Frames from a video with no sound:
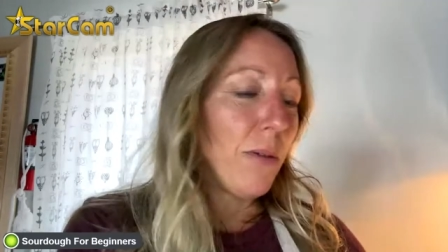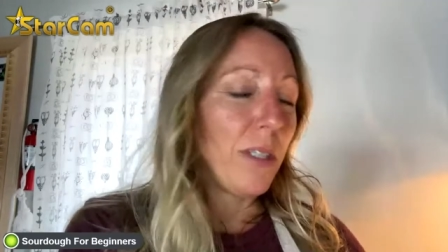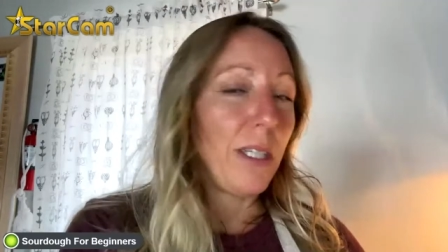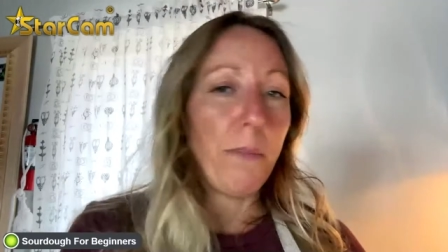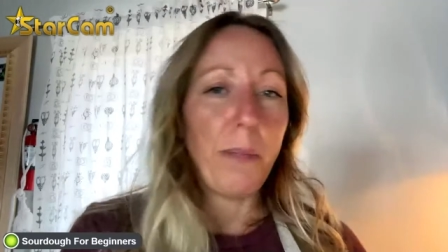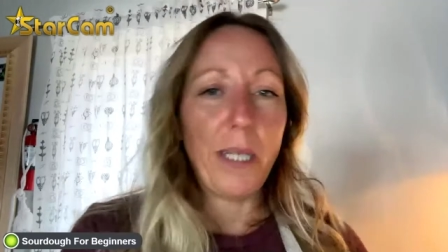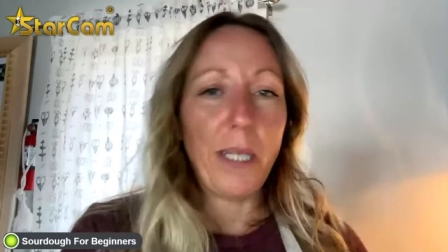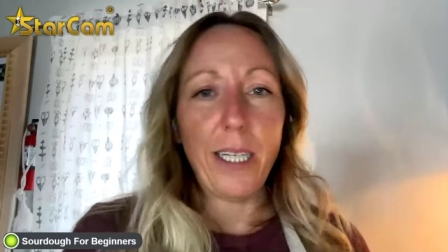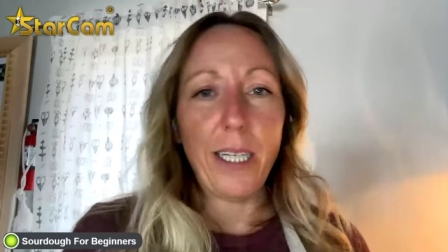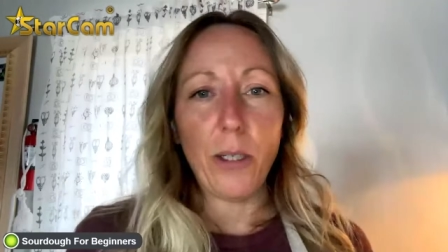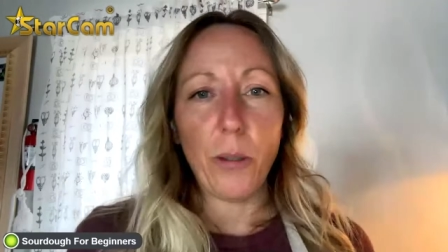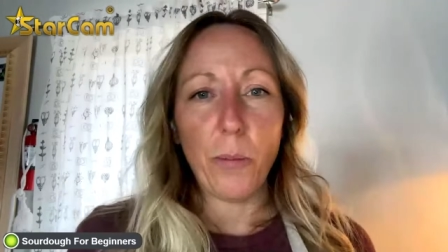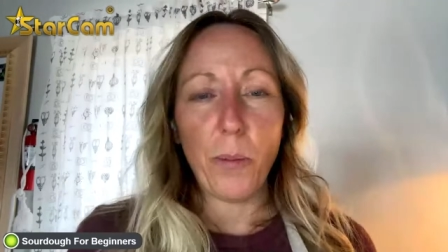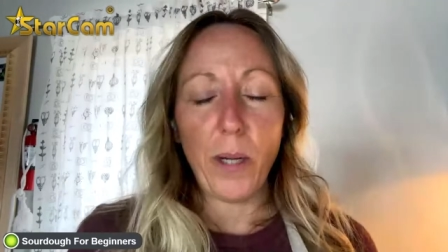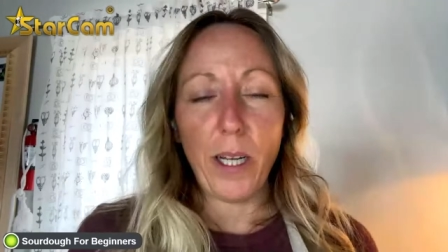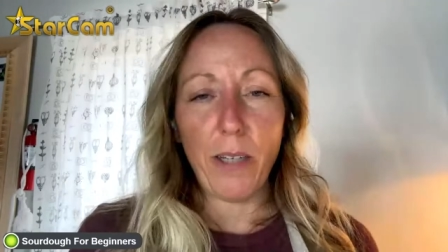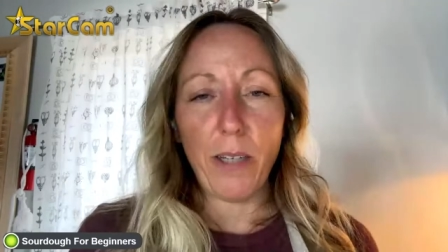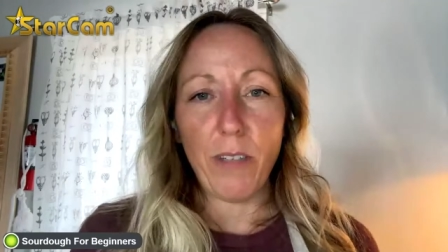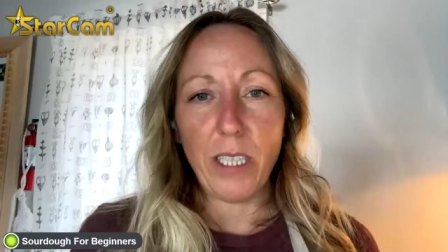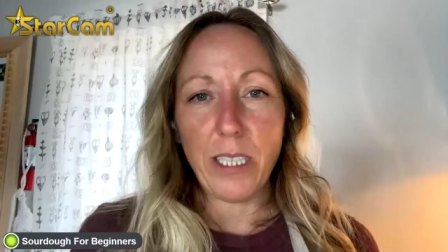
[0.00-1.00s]
With the
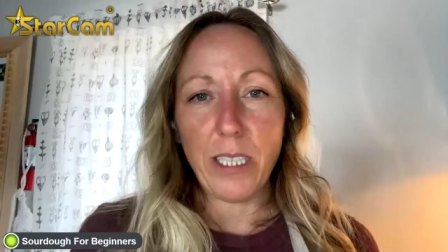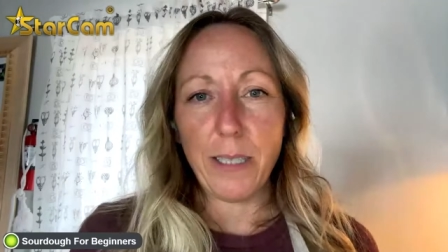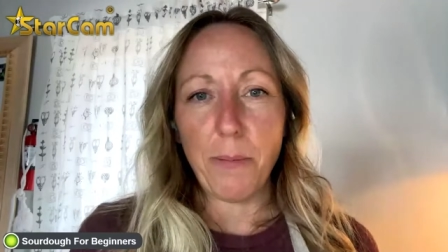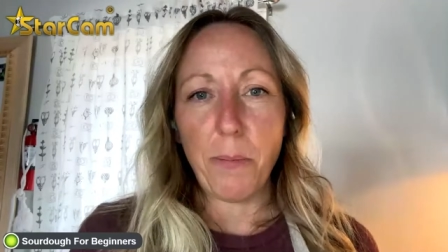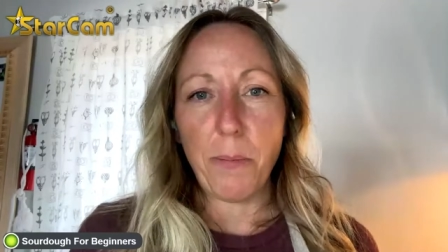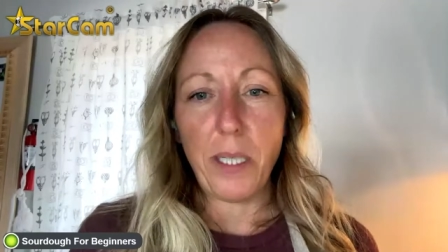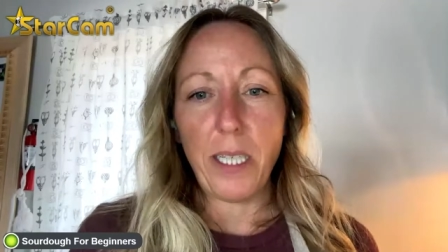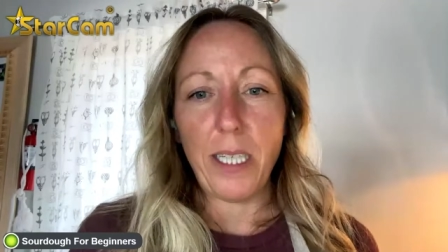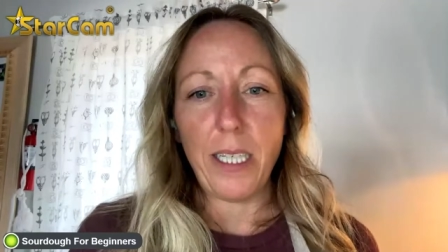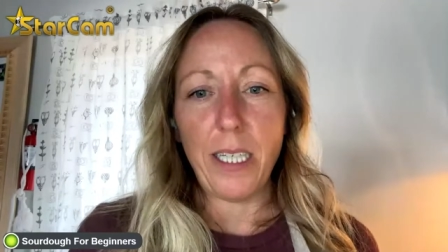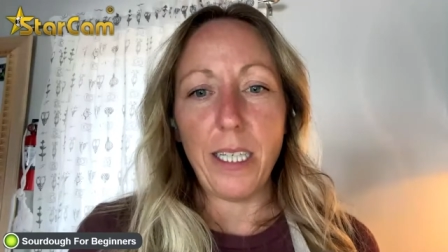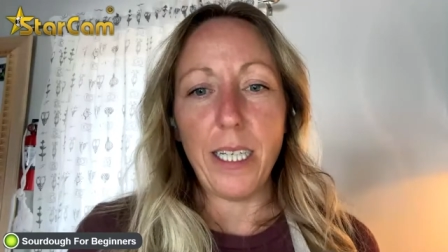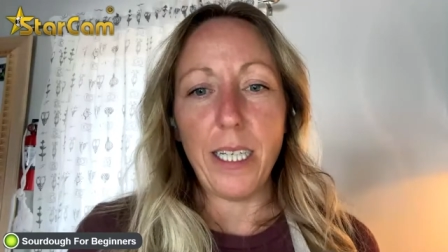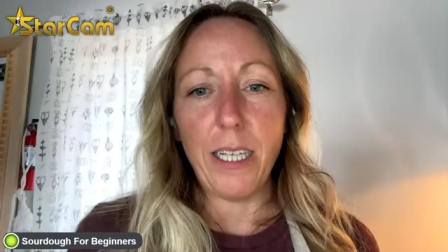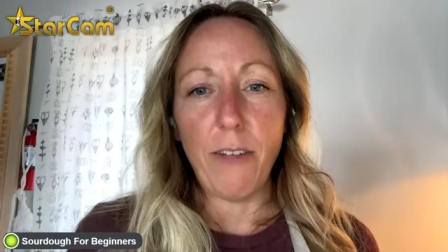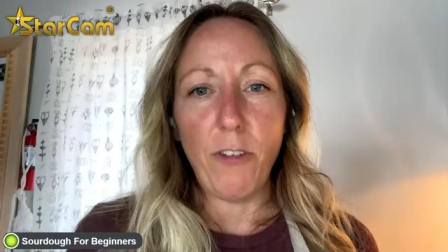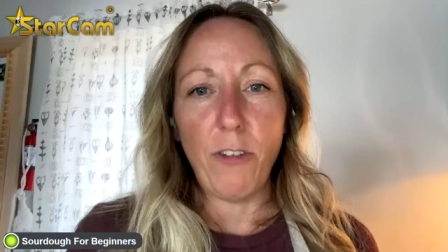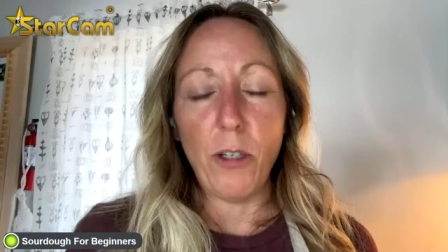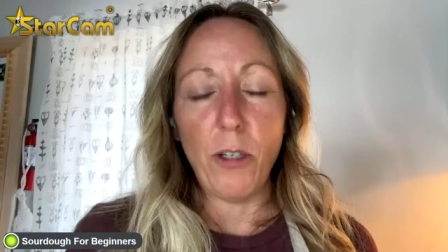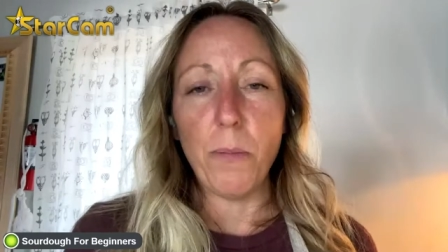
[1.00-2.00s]
beginner bread
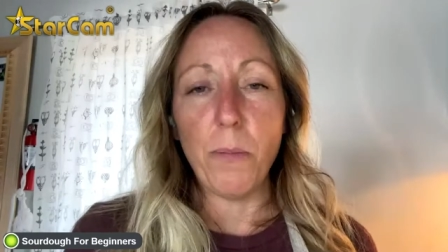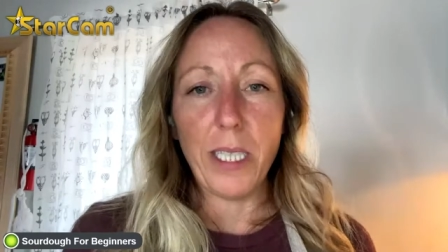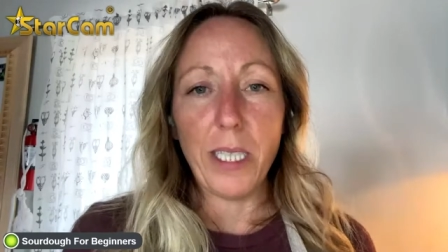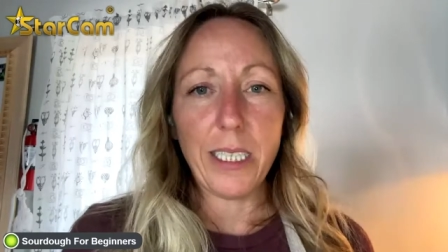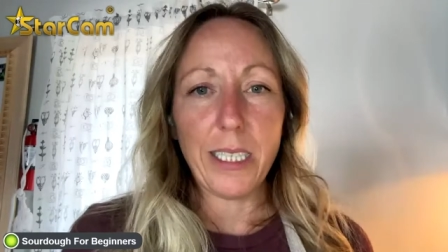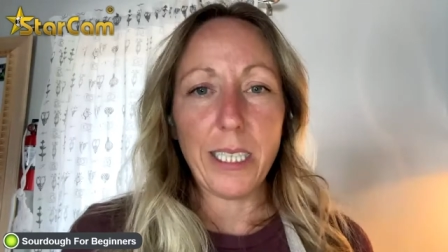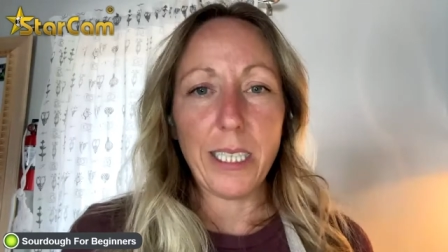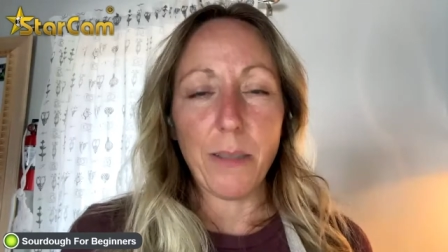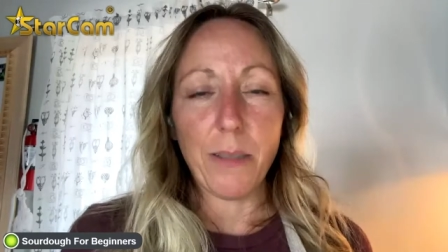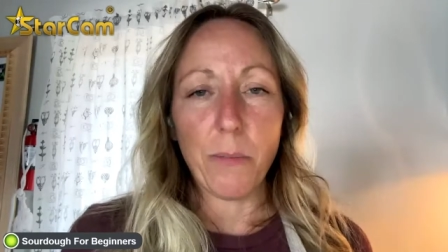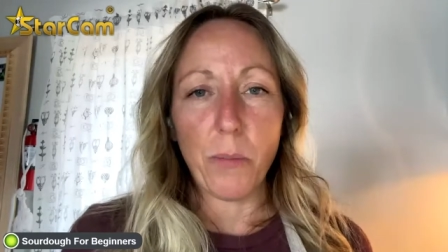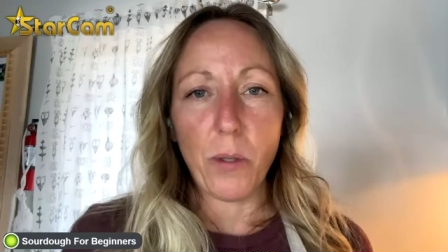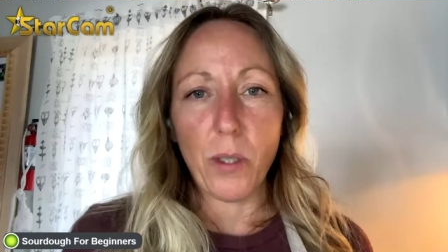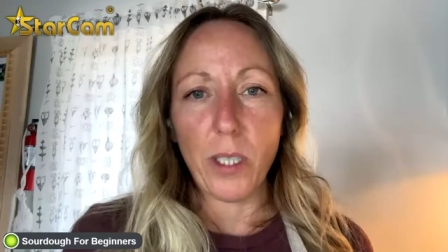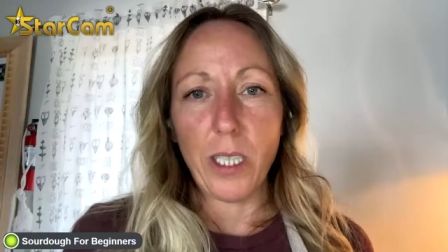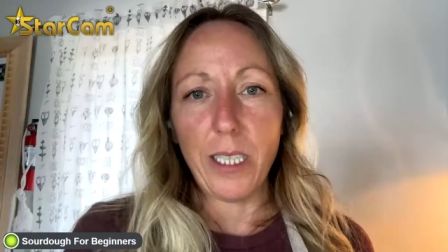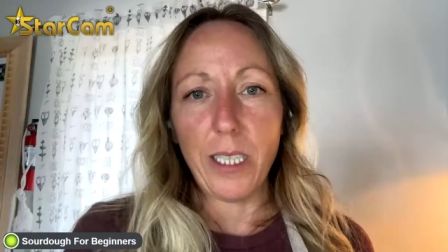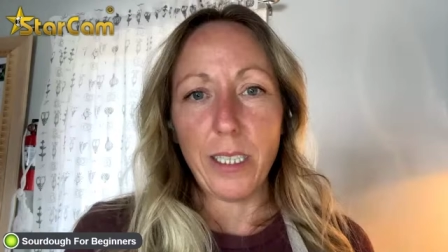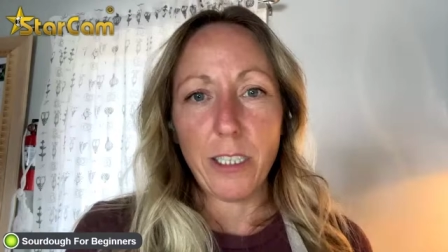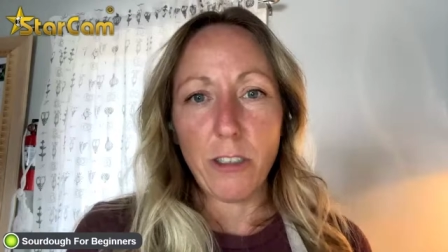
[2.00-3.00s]
recipe, if you mix in the
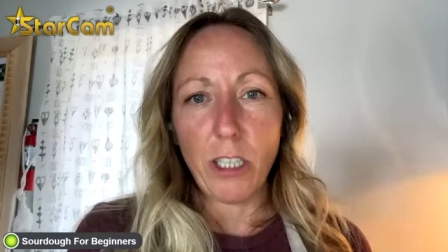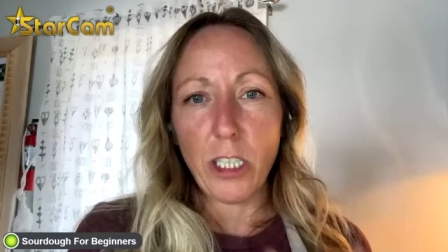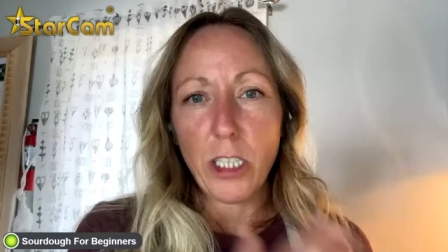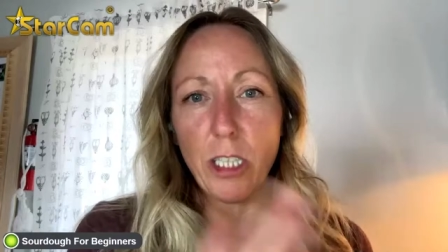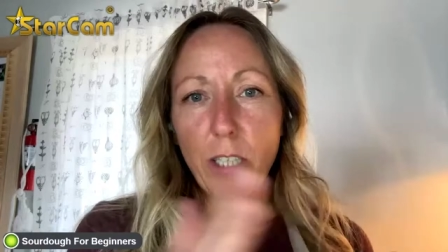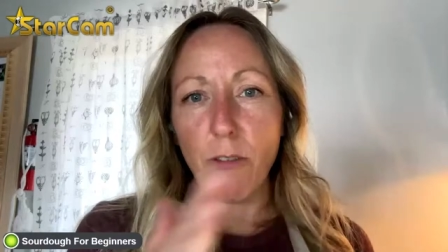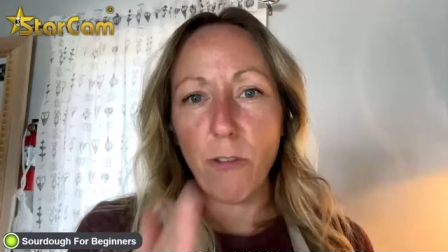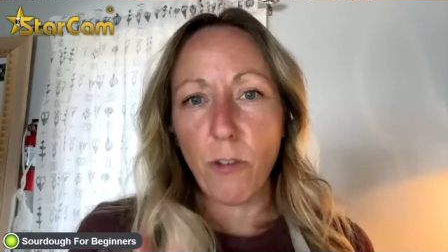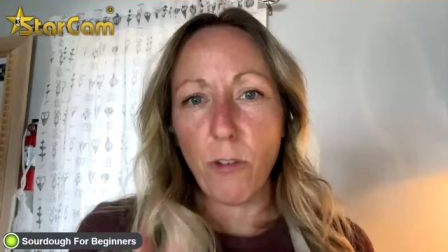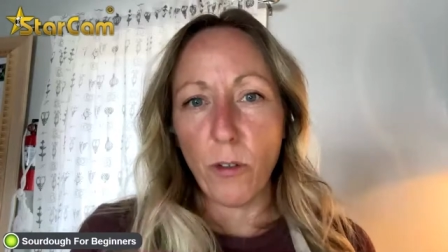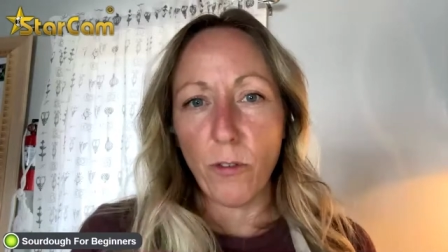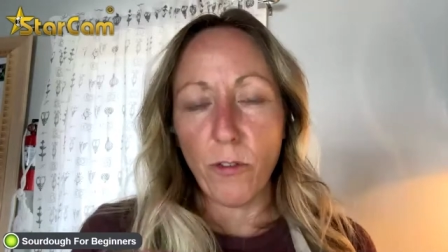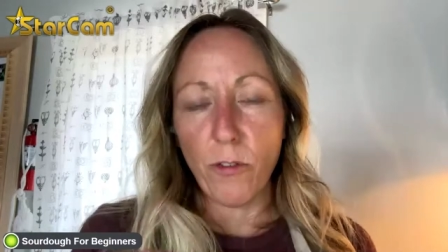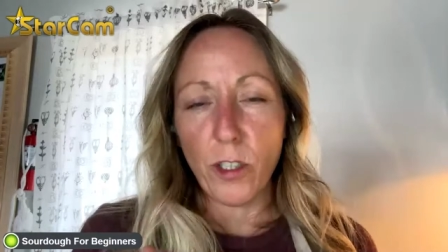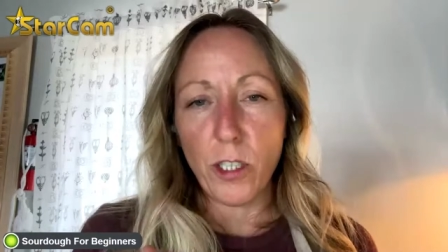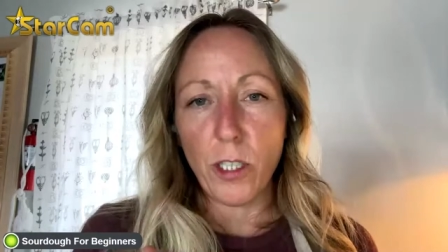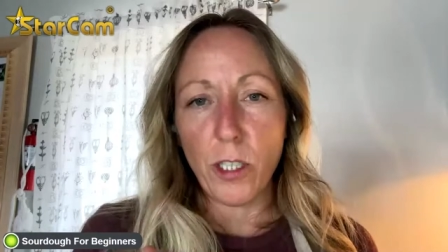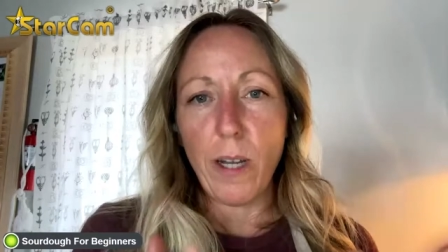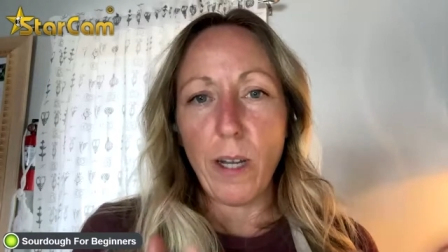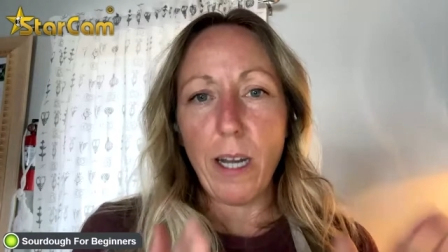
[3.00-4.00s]
morning, stretch and
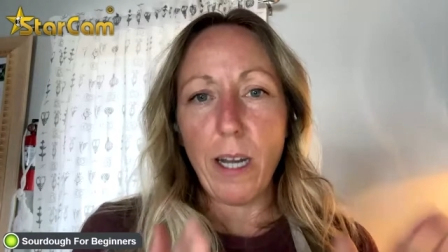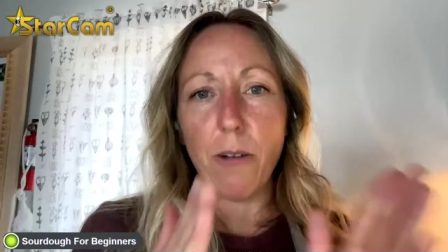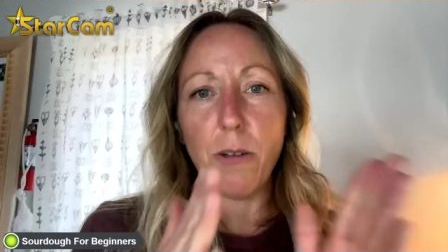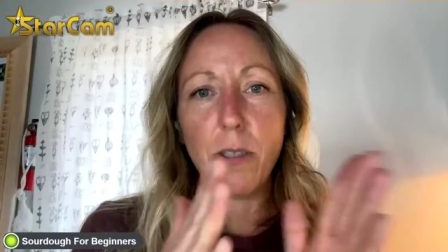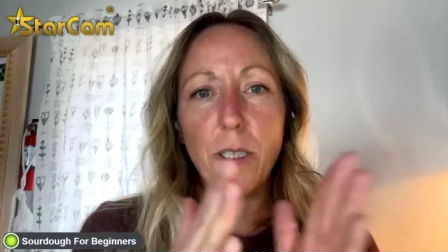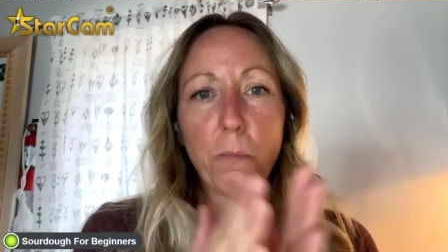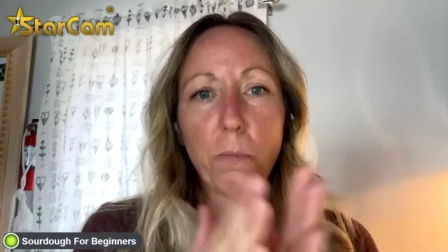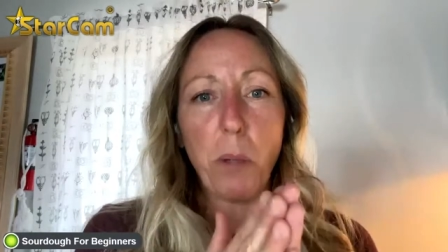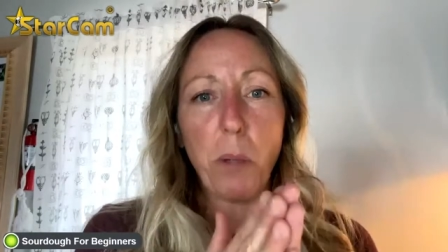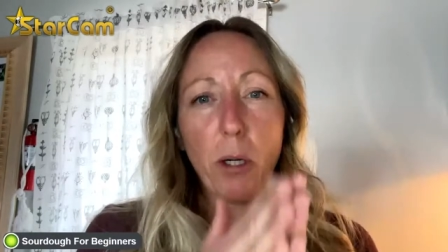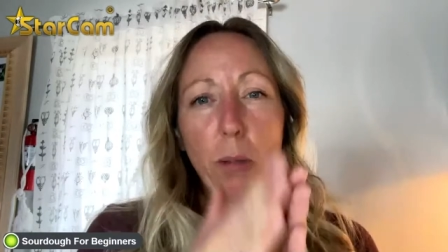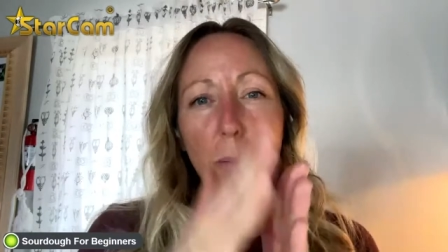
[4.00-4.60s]
fold for two hours,